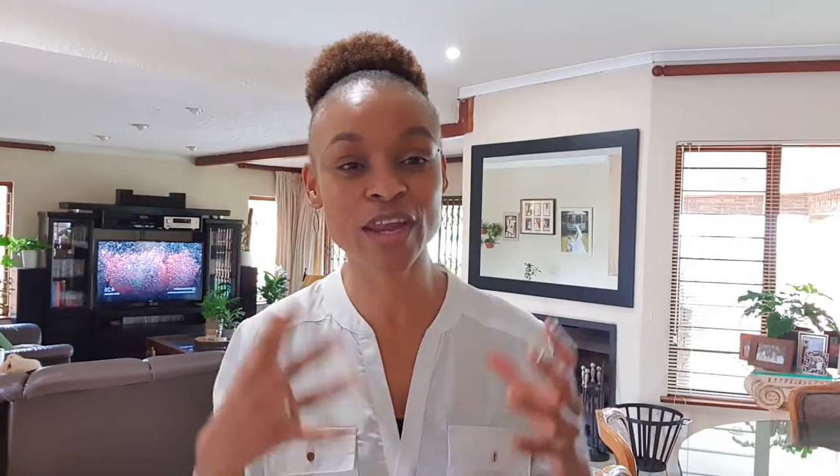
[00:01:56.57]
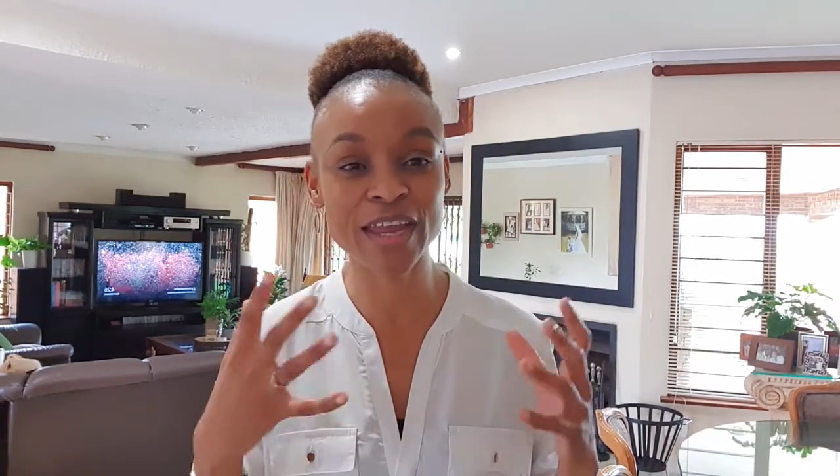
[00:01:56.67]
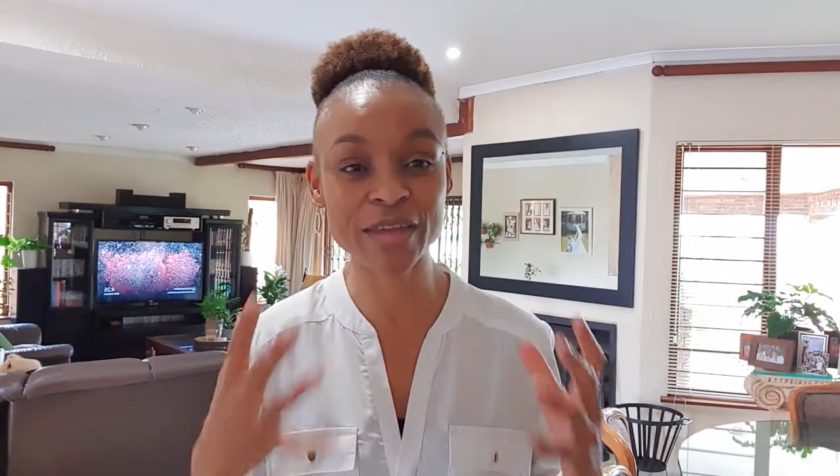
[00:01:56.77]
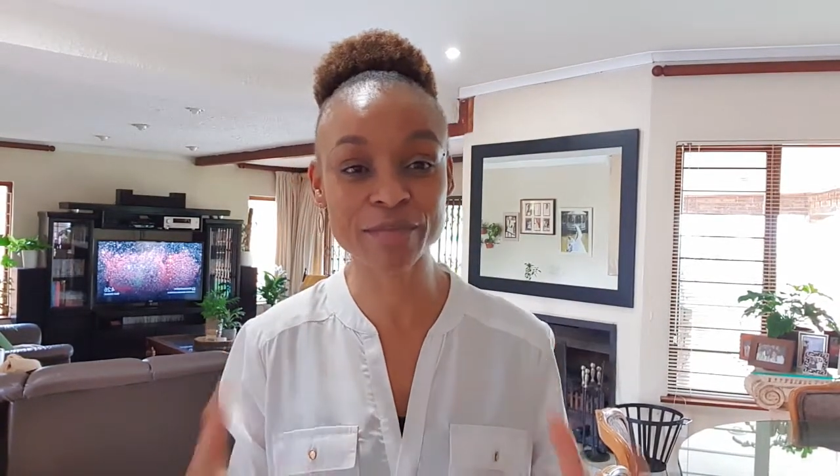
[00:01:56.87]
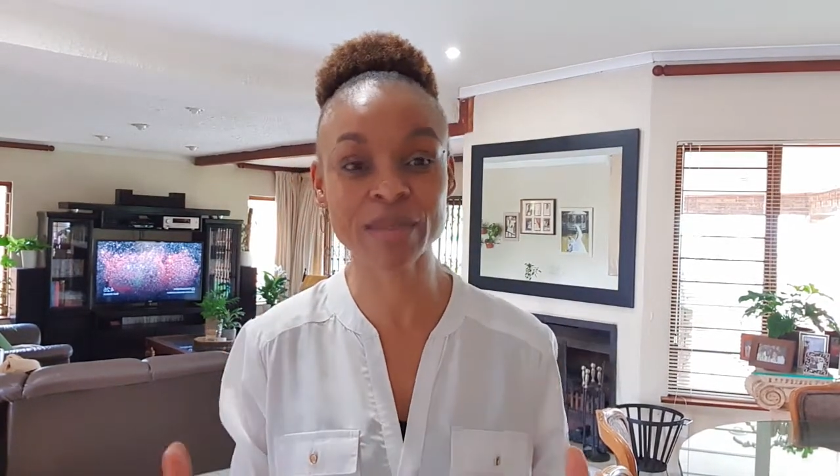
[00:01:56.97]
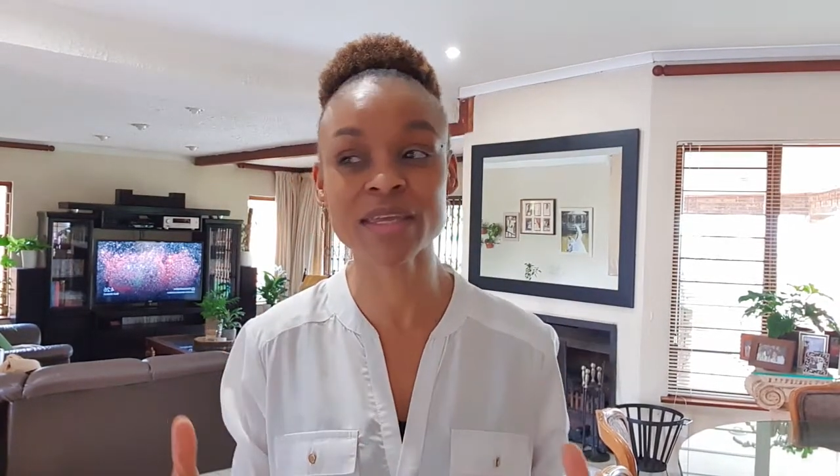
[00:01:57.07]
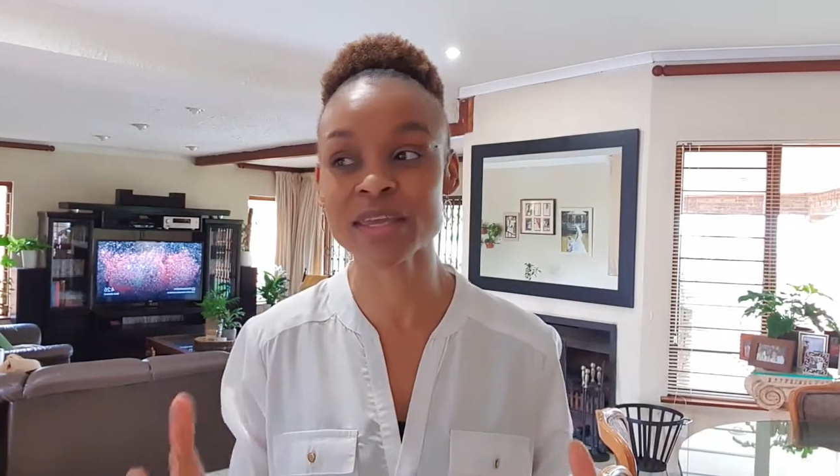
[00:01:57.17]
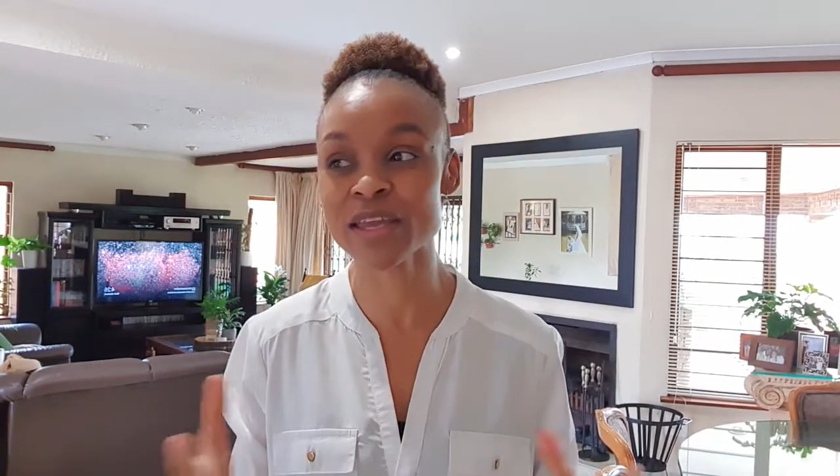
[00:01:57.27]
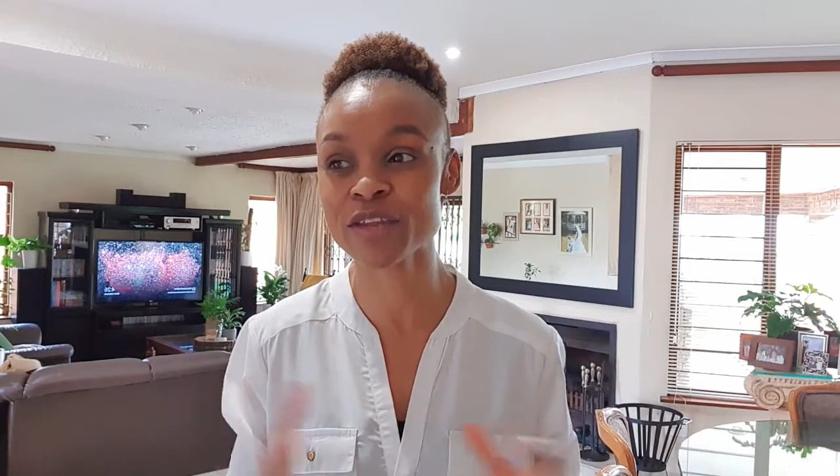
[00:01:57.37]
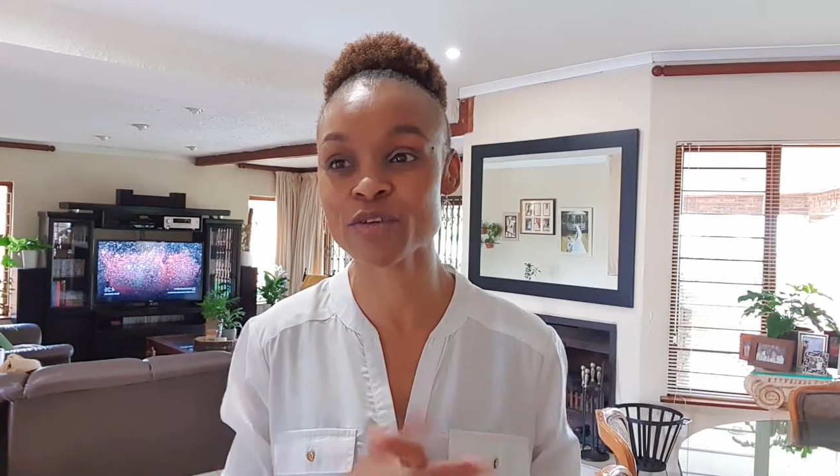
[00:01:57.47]
like
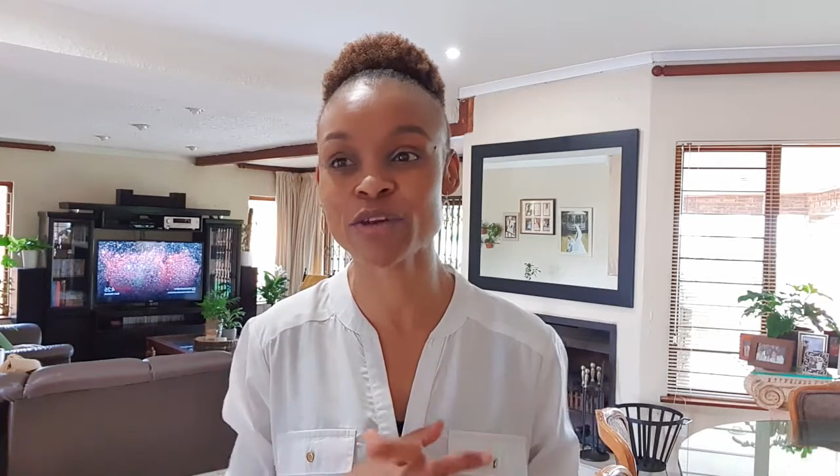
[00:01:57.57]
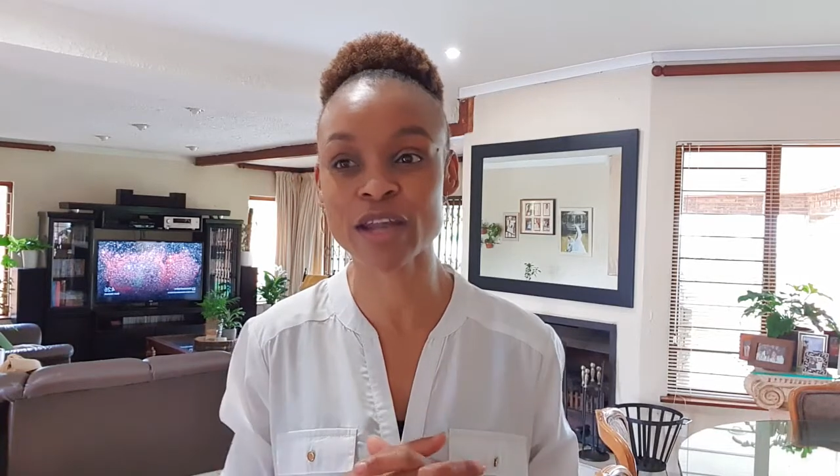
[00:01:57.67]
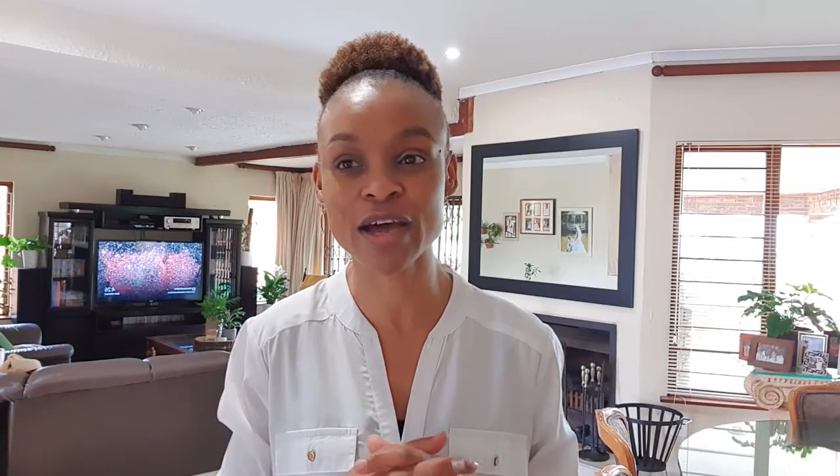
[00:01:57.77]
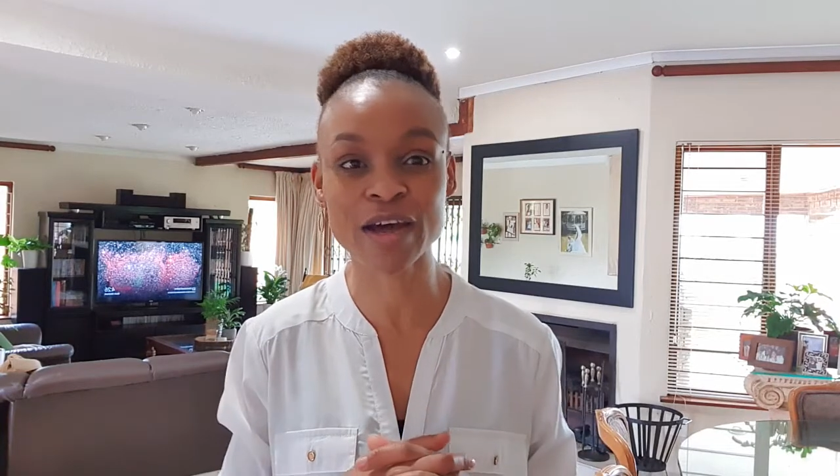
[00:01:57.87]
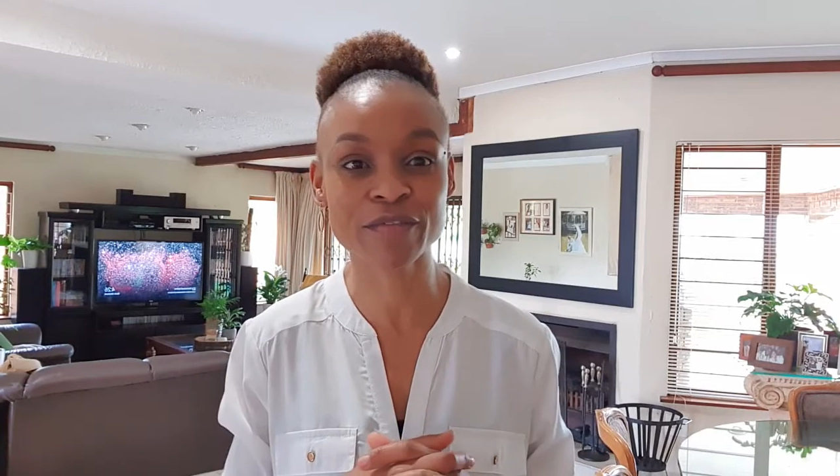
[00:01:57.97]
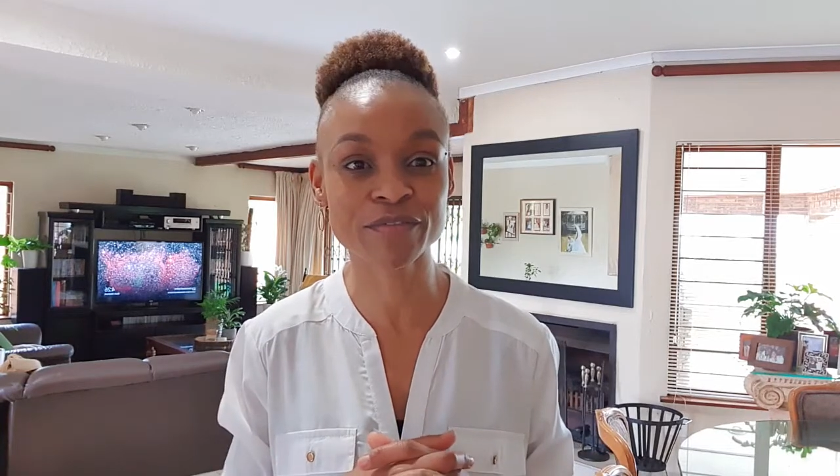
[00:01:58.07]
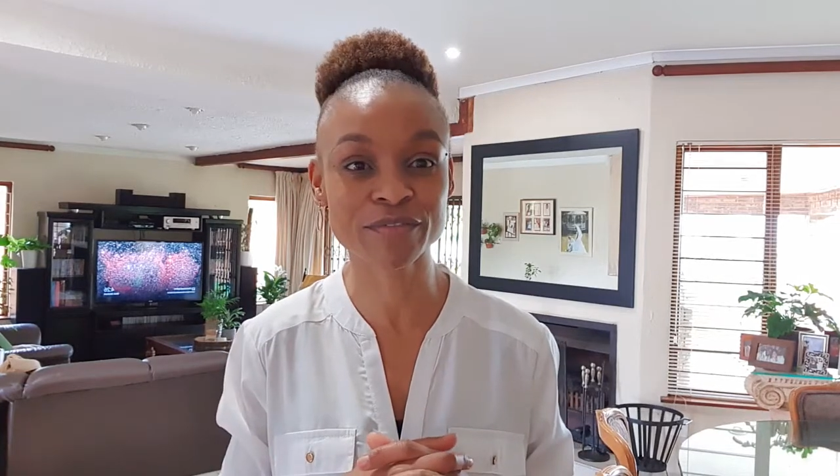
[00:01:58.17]
me and you love